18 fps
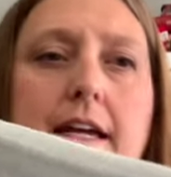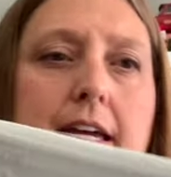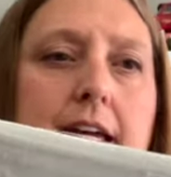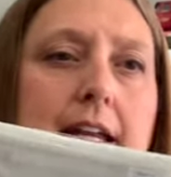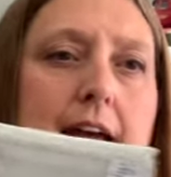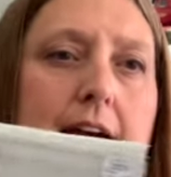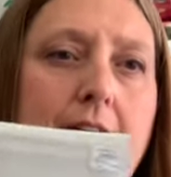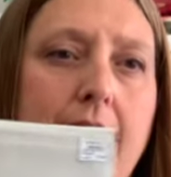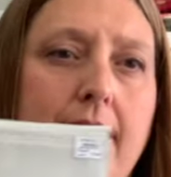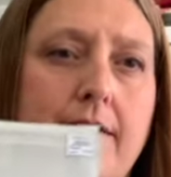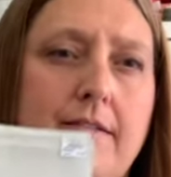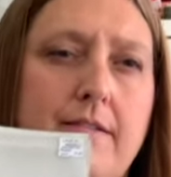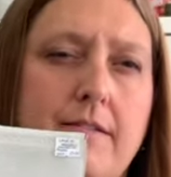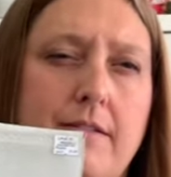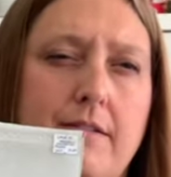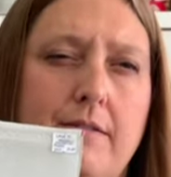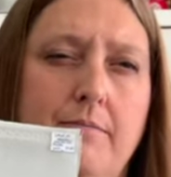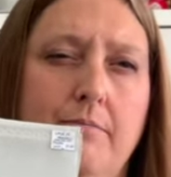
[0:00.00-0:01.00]
it
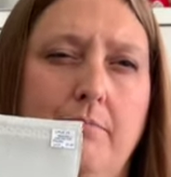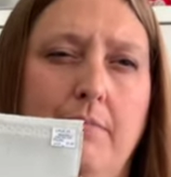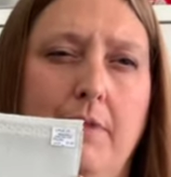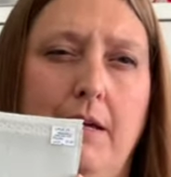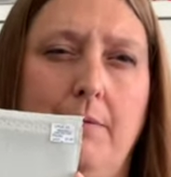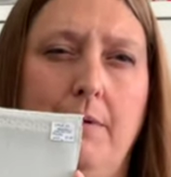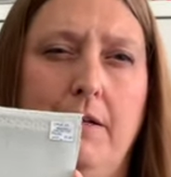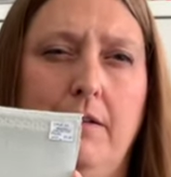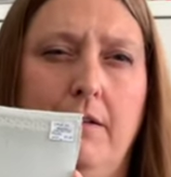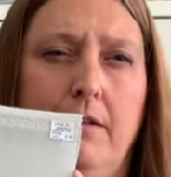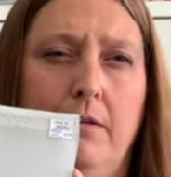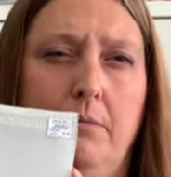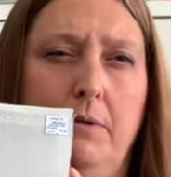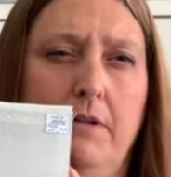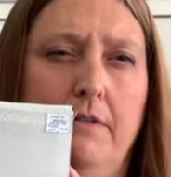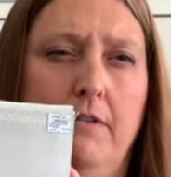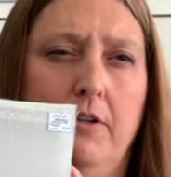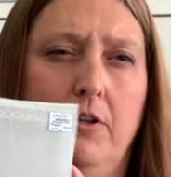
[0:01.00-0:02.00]
has maybe a little
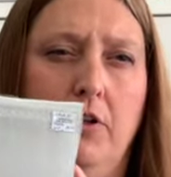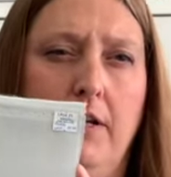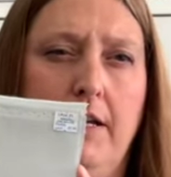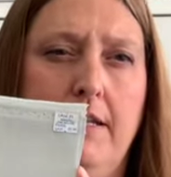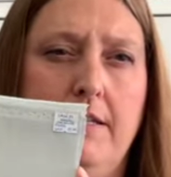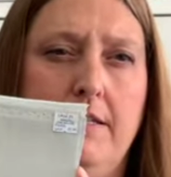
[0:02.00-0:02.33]
bit of a green